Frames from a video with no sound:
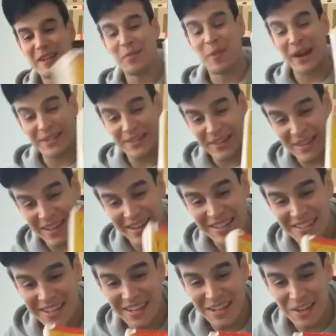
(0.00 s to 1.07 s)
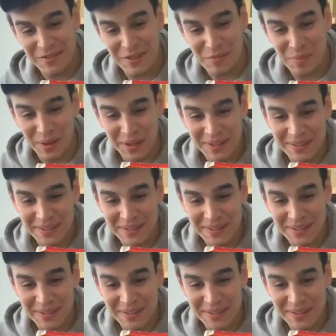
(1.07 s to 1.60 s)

Back to the content of this book.